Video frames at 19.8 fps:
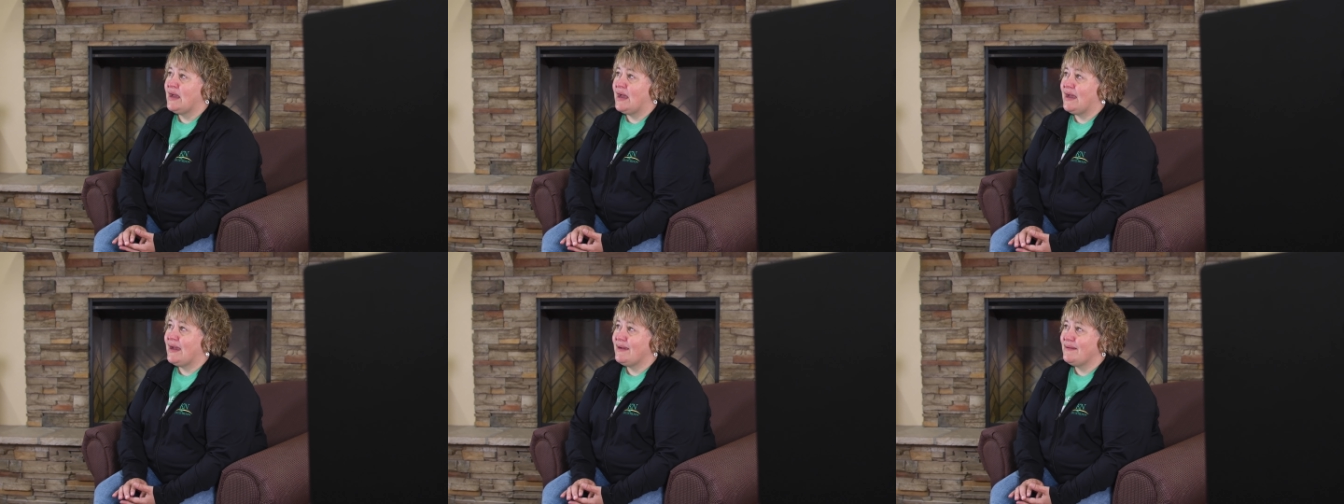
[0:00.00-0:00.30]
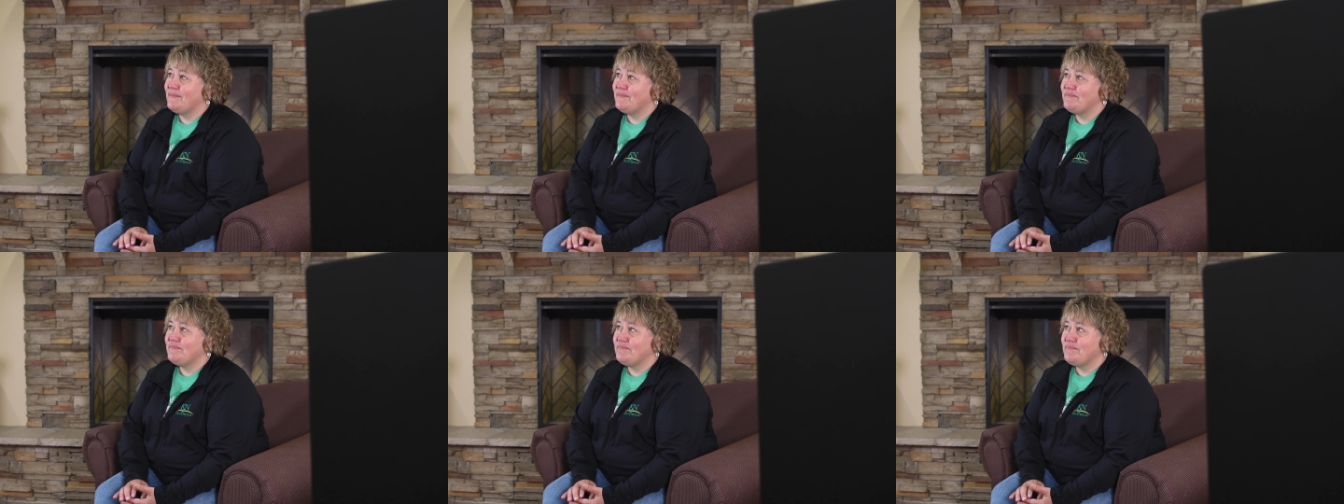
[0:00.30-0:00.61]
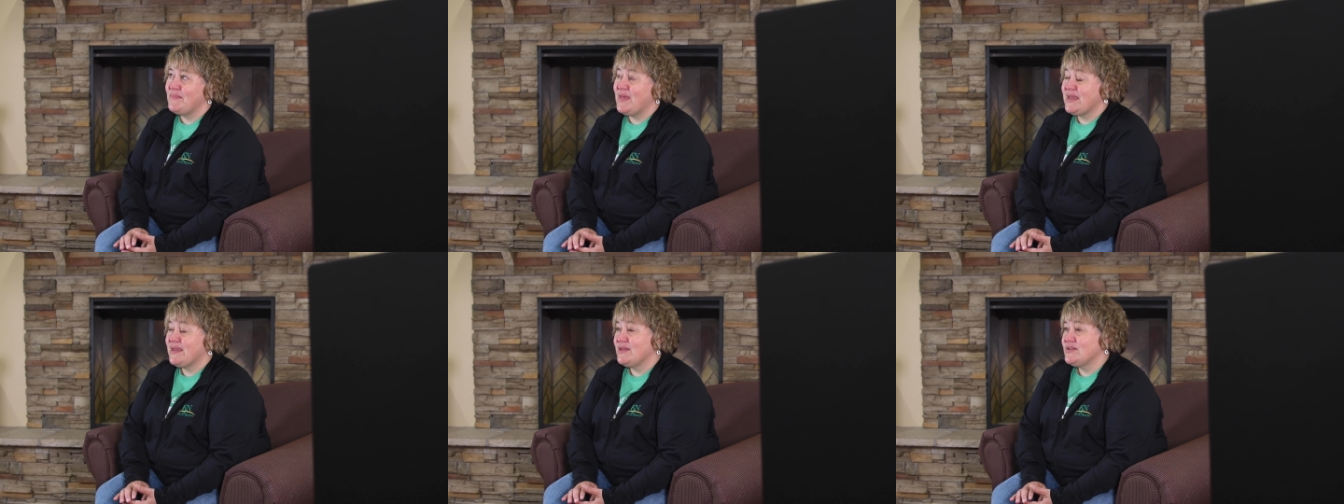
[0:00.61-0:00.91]
um,
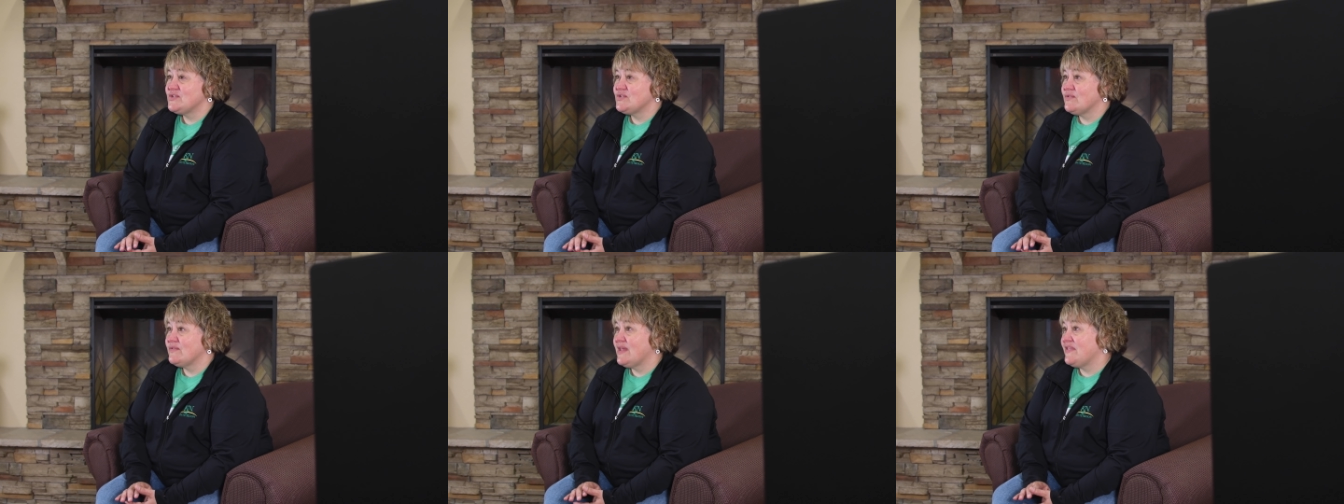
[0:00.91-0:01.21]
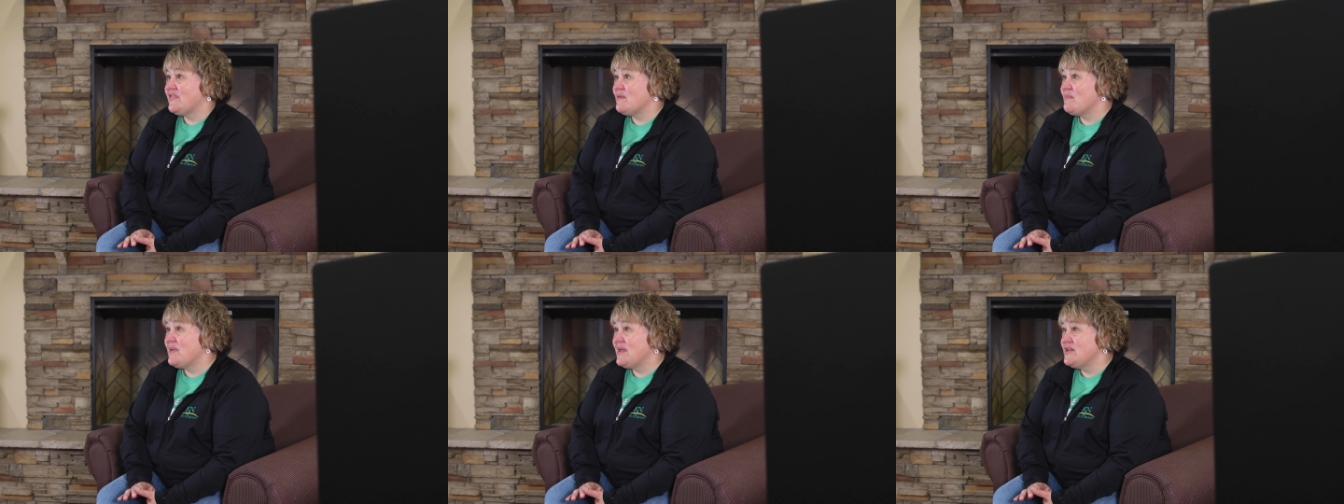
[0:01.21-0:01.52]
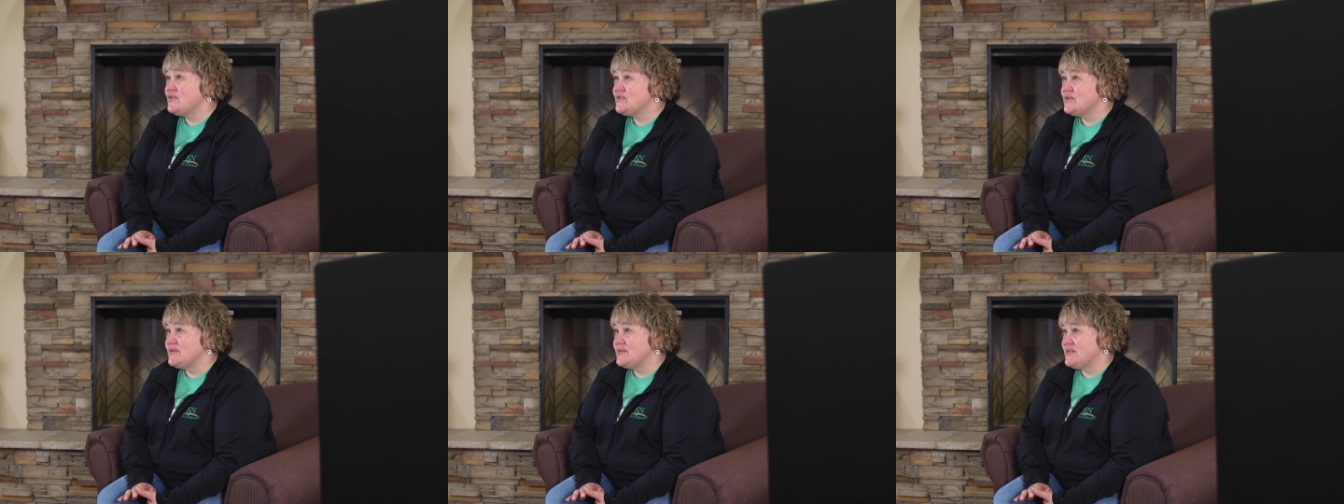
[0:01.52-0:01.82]
making sure that the
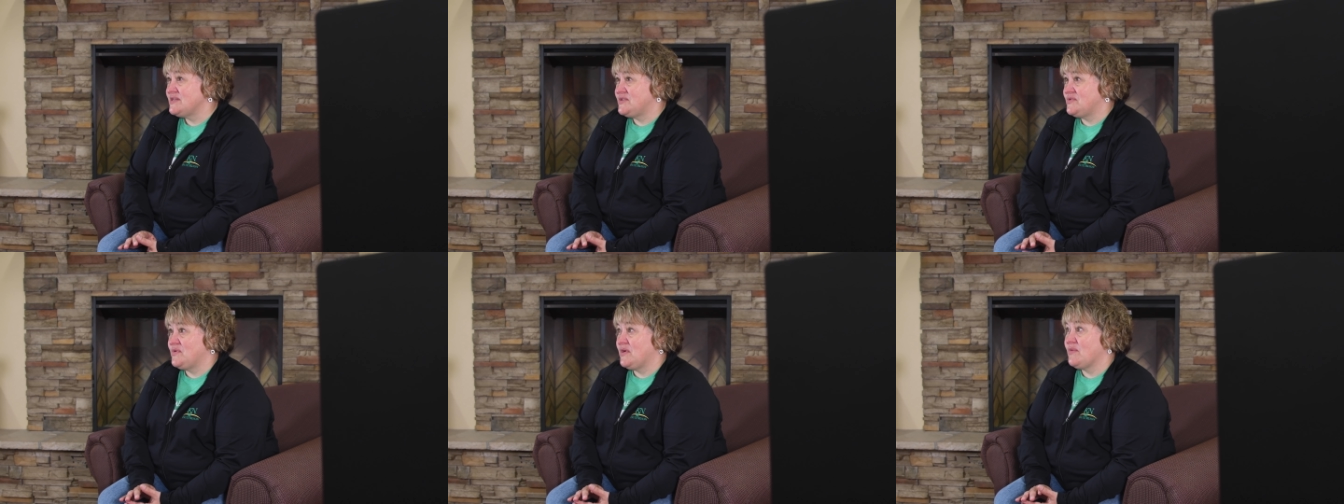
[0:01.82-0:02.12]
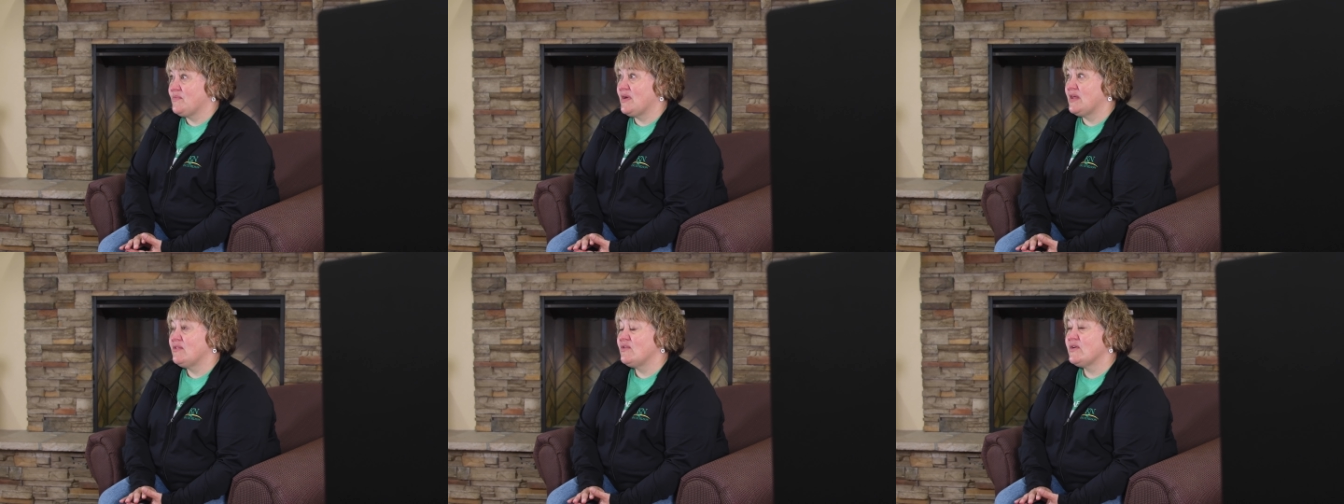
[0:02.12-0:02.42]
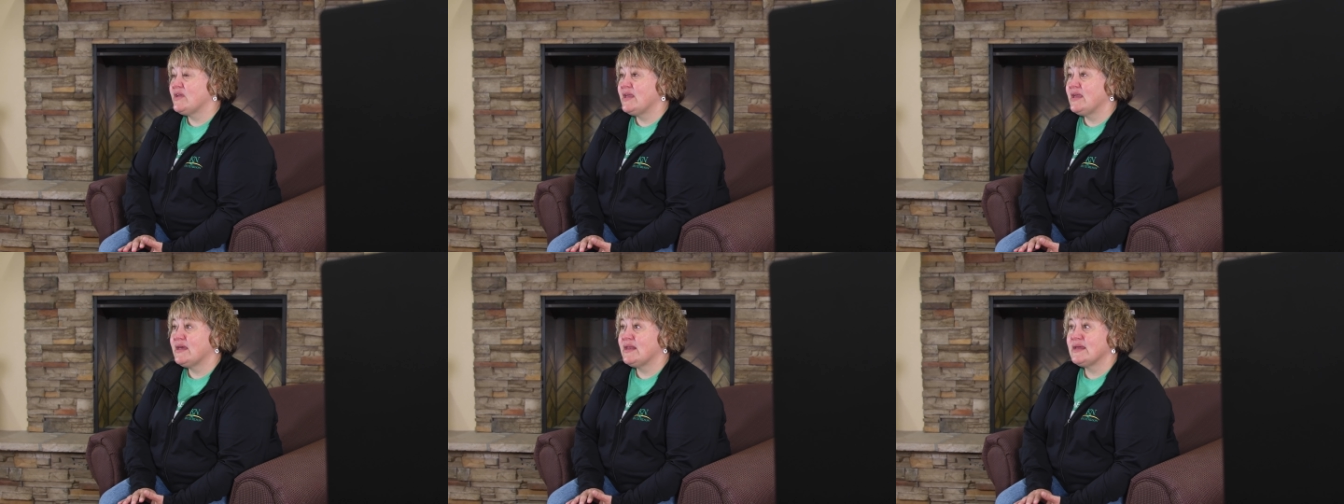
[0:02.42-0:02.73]
patient is doing well,
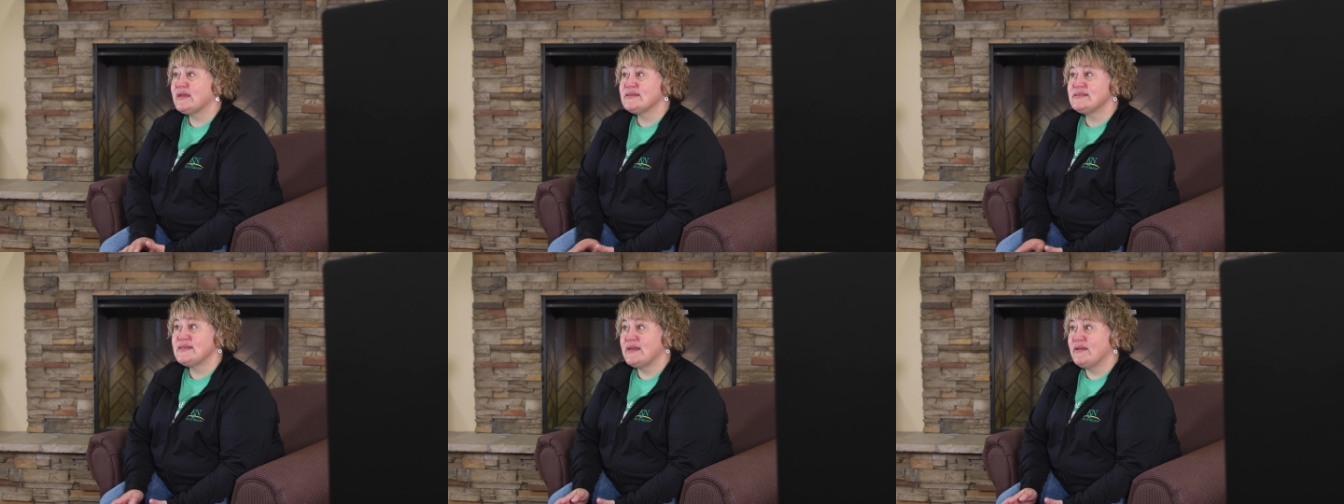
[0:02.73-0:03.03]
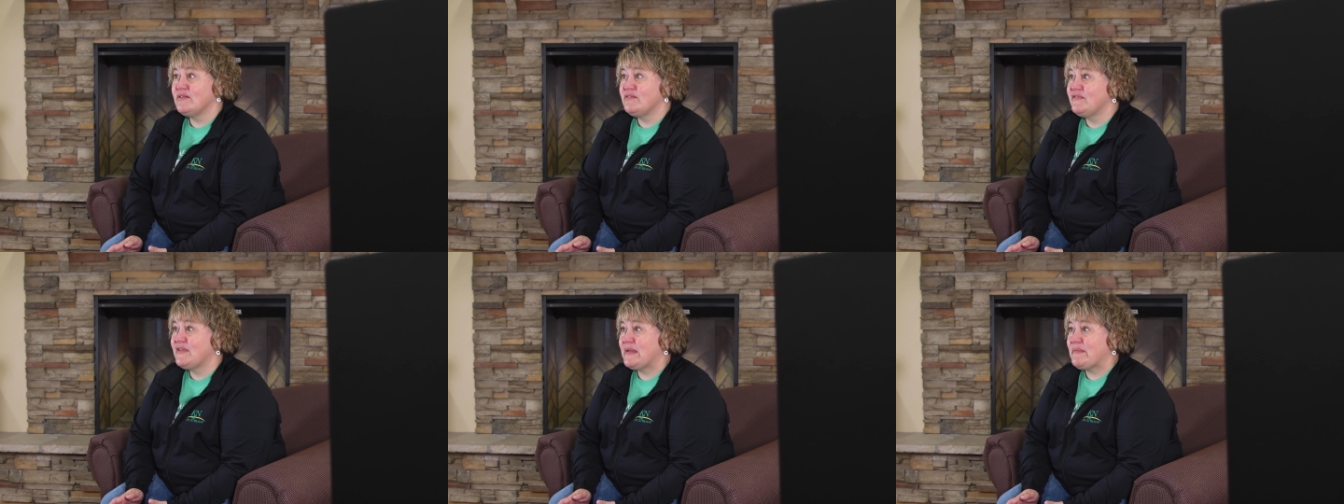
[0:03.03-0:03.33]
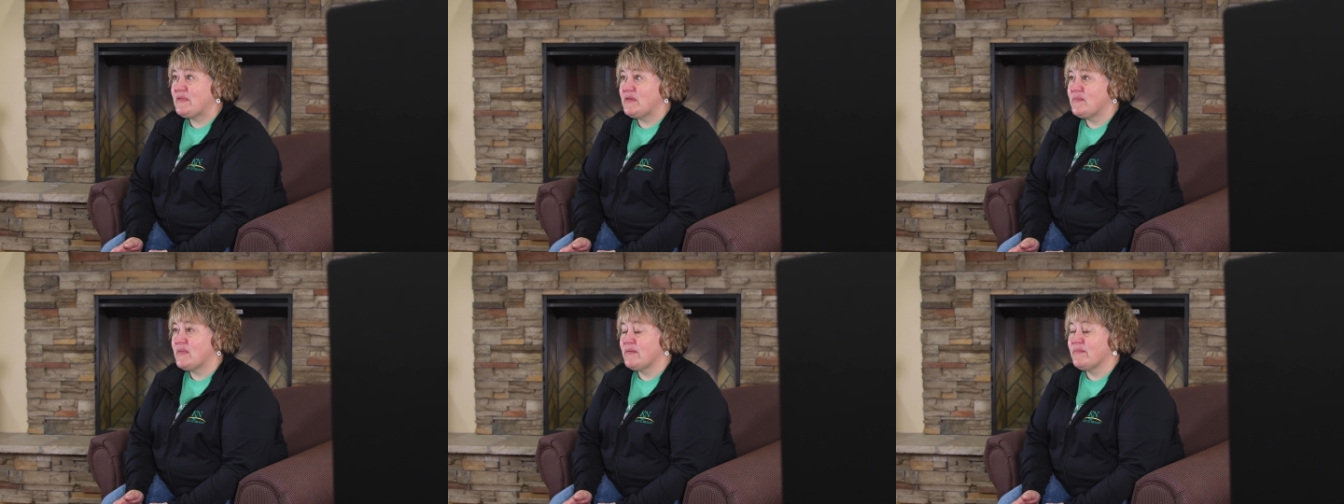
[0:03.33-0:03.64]
looking at extended
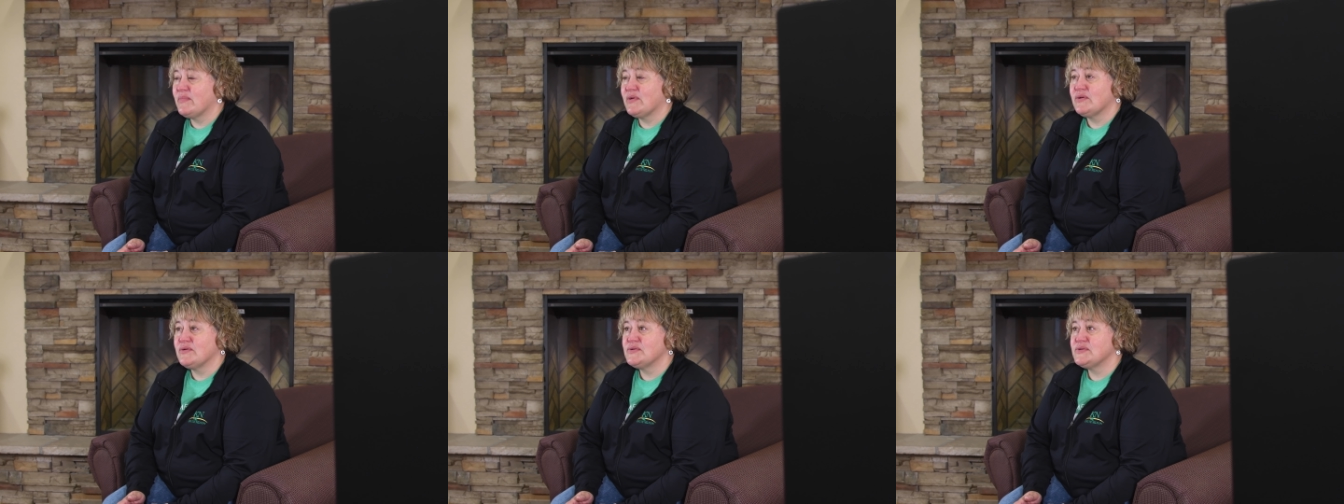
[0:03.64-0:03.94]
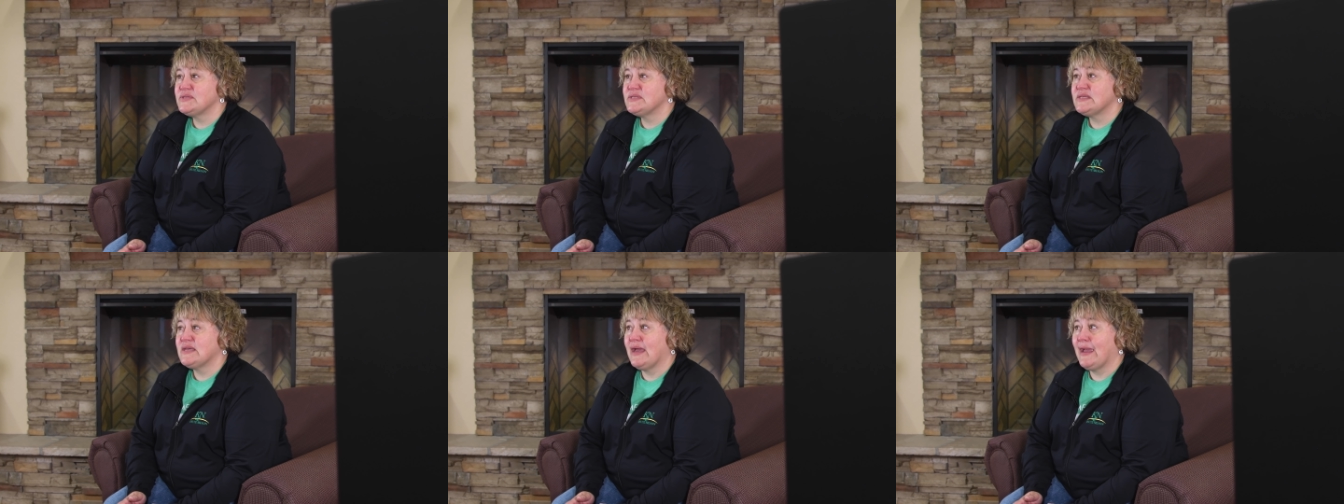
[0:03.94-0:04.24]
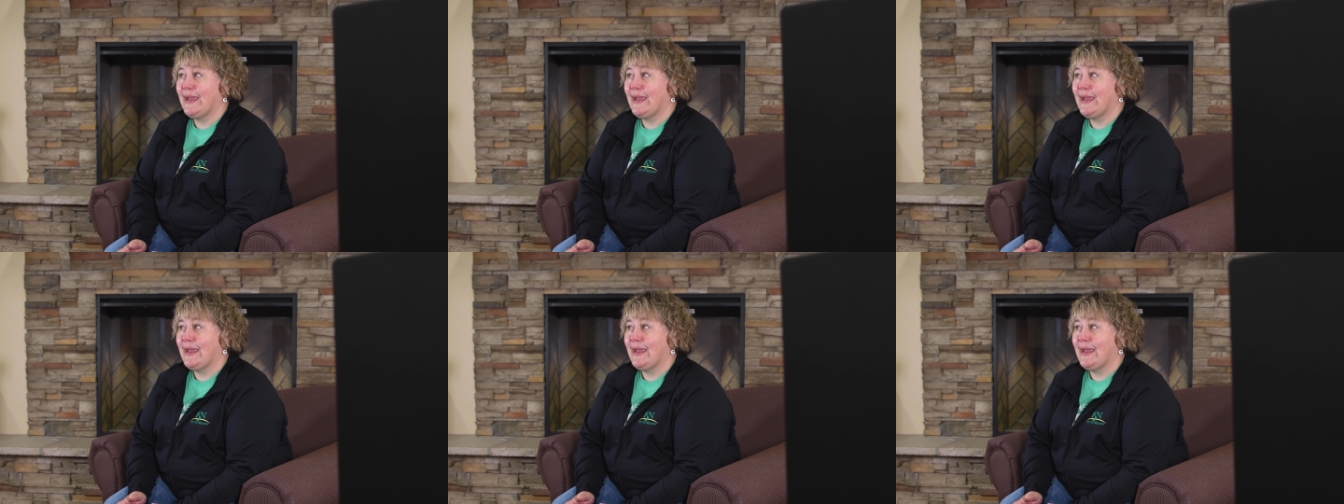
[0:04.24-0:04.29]
family members.